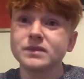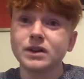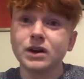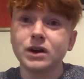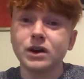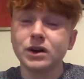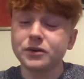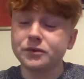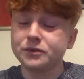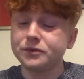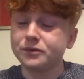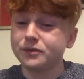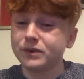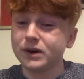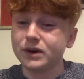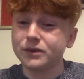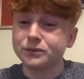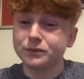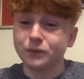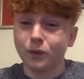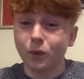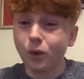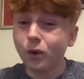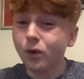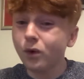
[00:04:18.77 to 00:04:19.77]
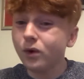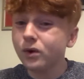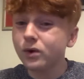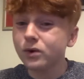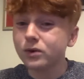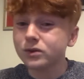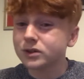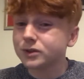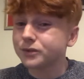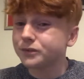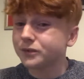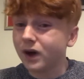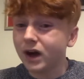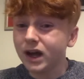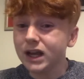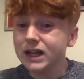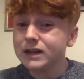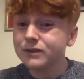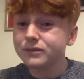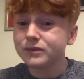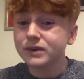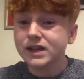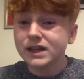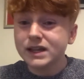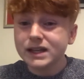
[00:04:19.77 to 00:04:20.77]
A 4 or a
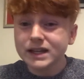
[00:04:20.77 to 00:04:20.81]
5.